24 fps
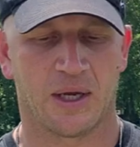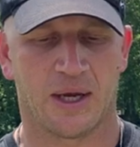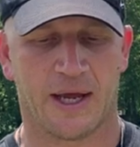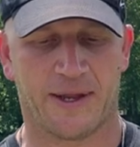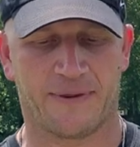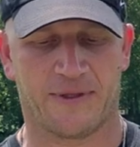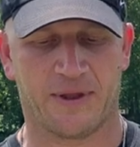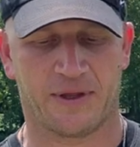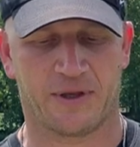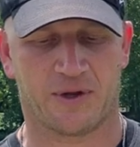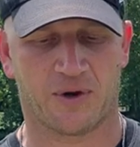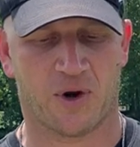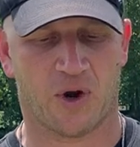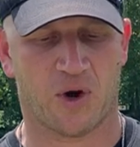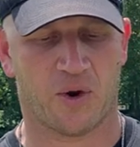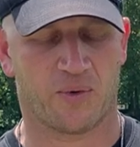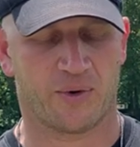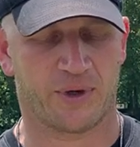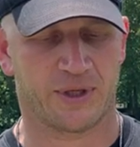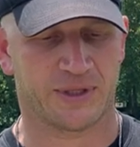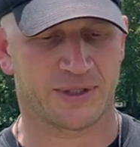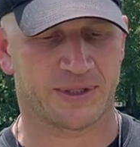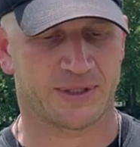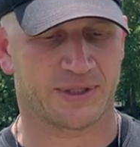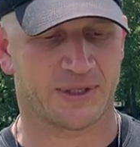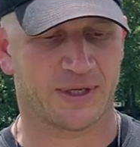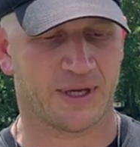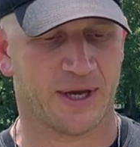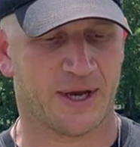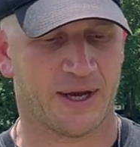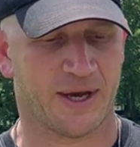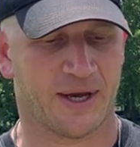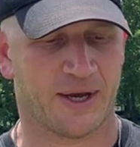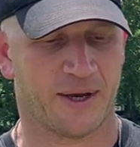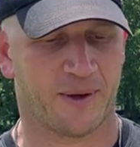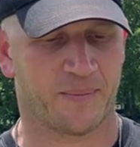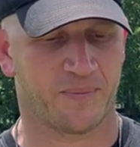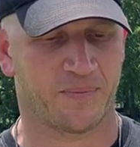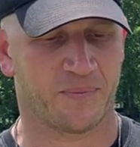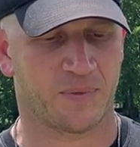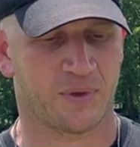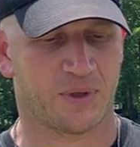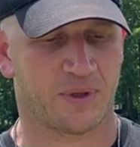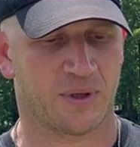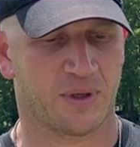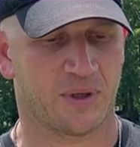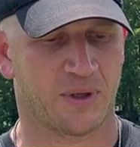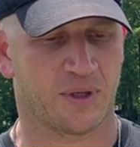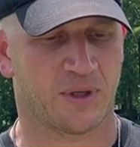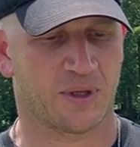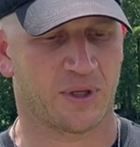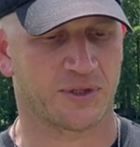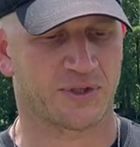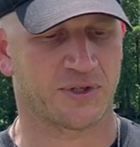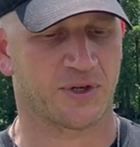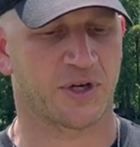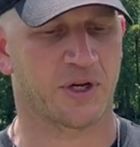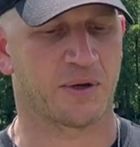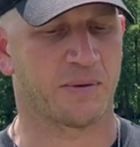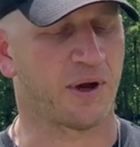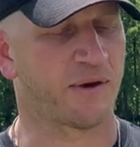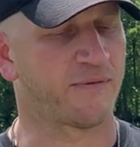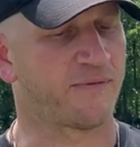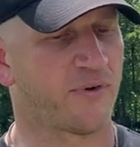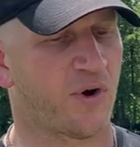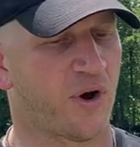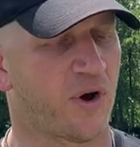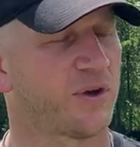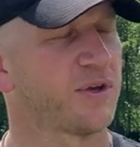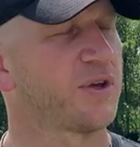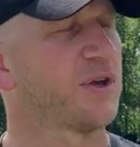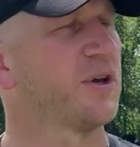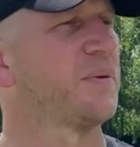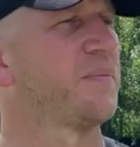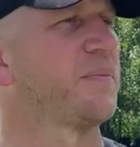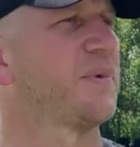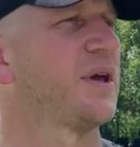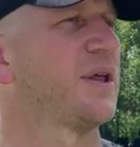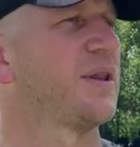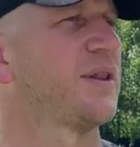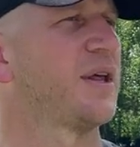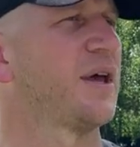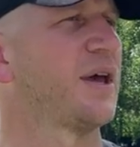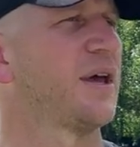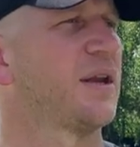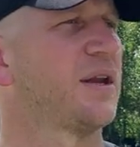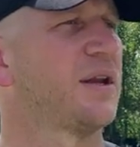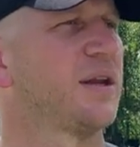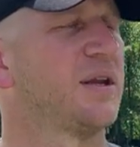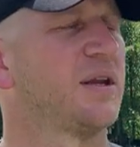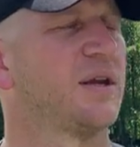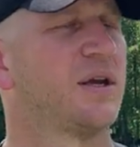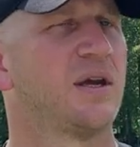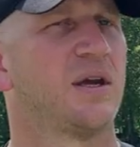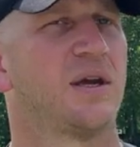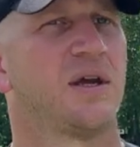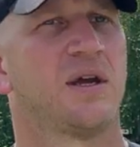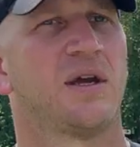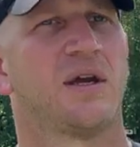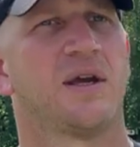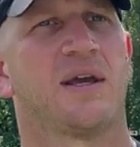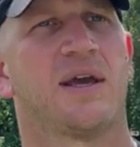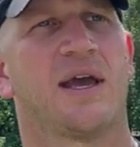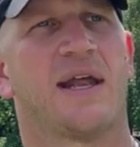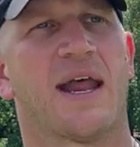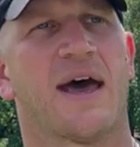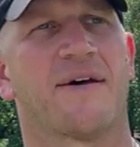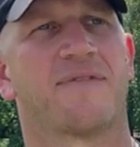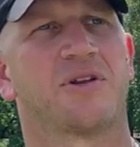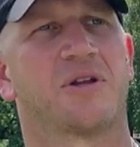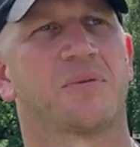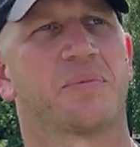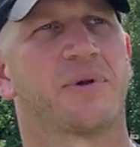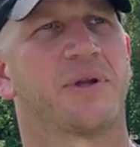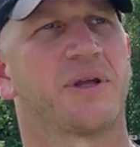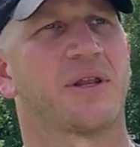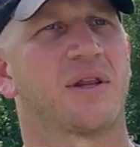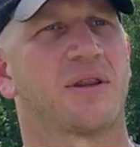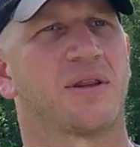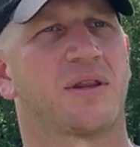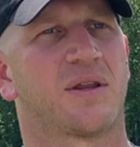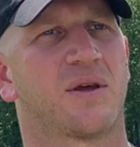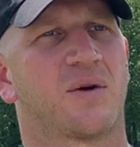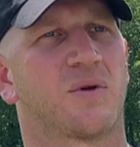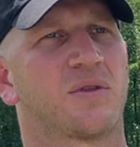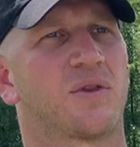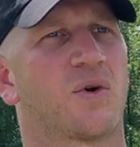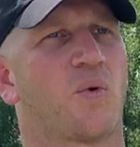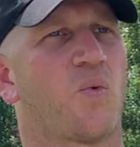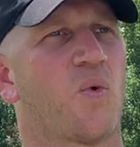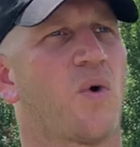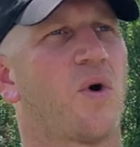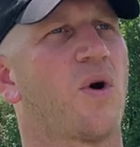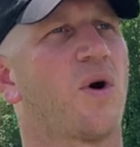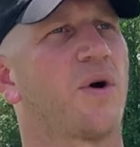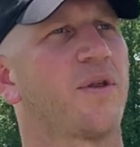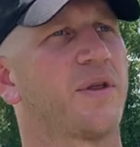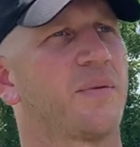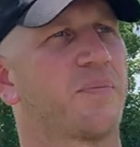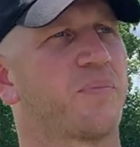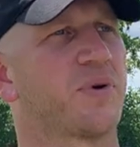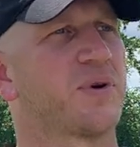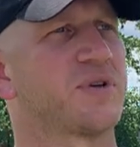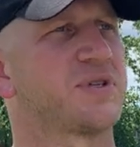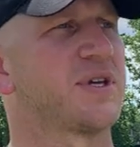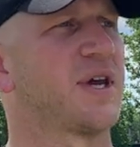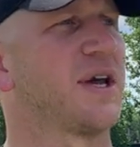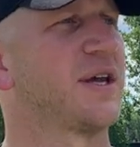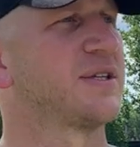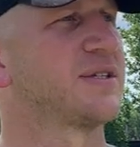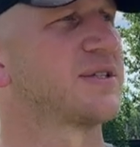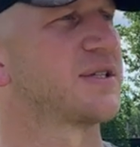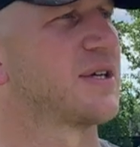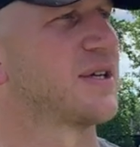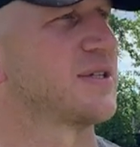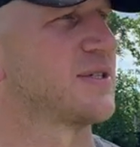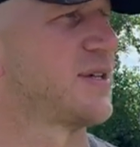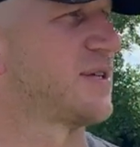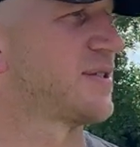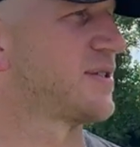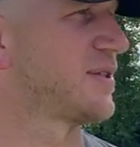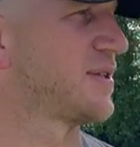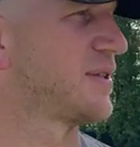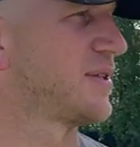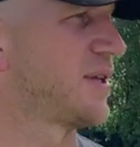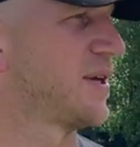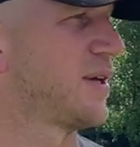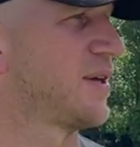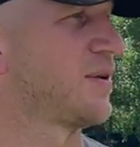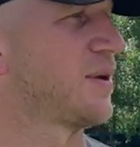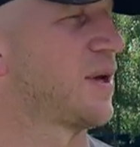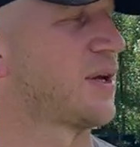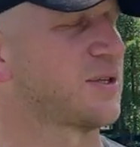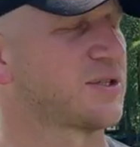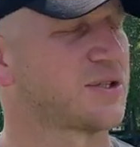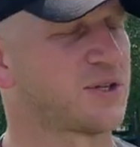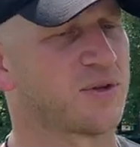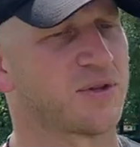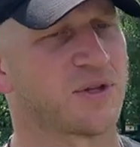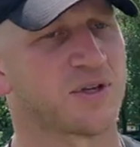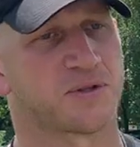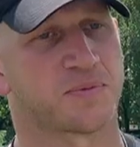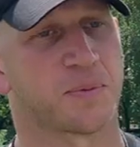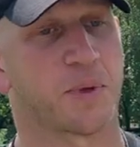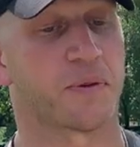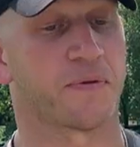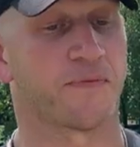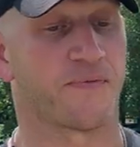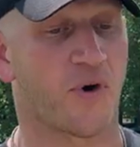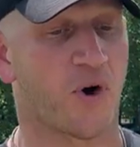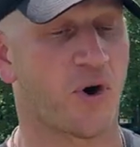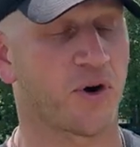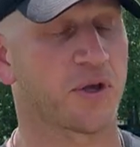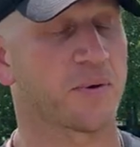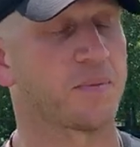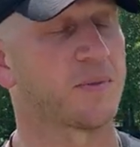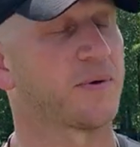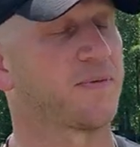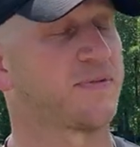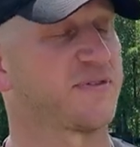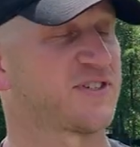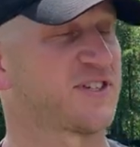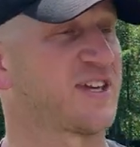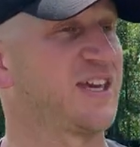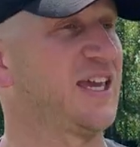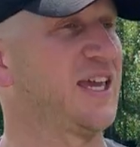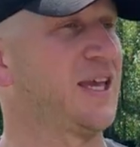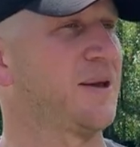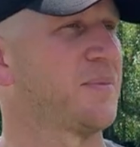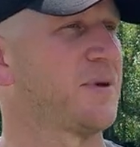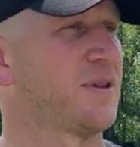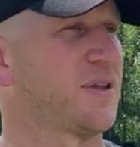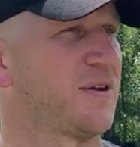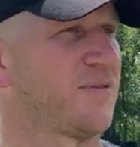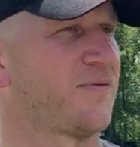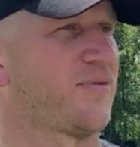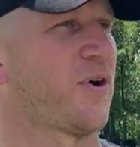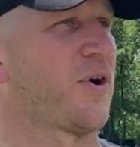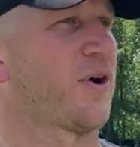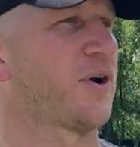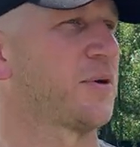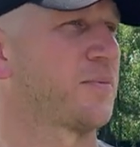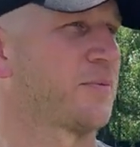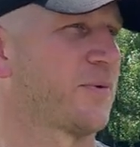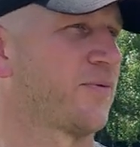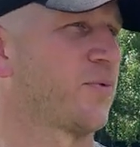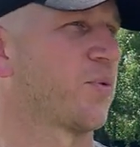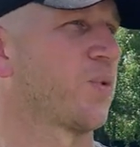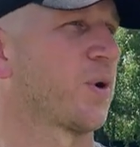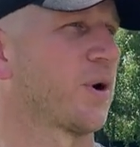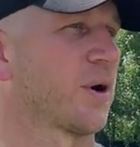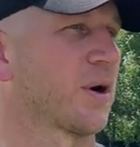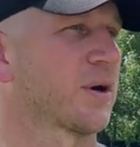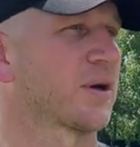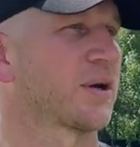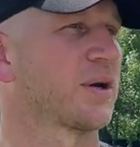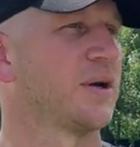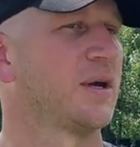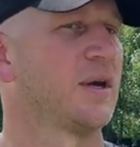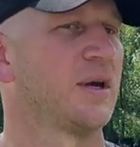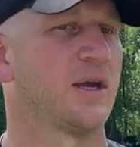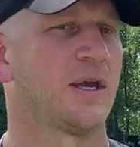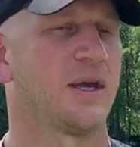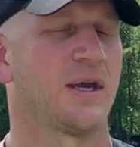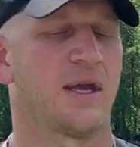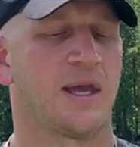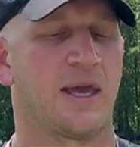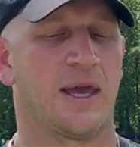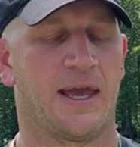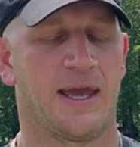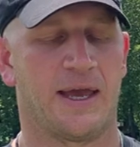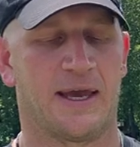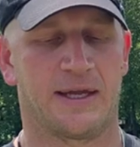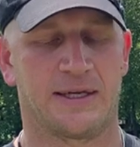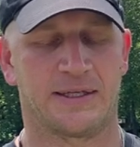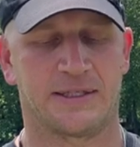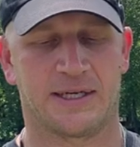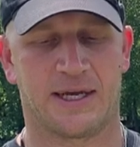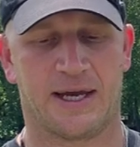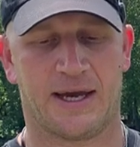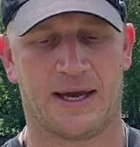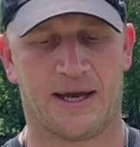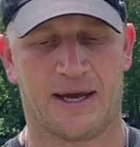I think you're always concerned about volume, and then inevitably the wall that presents, because this, so there's both volume of scheme and then volume of work. And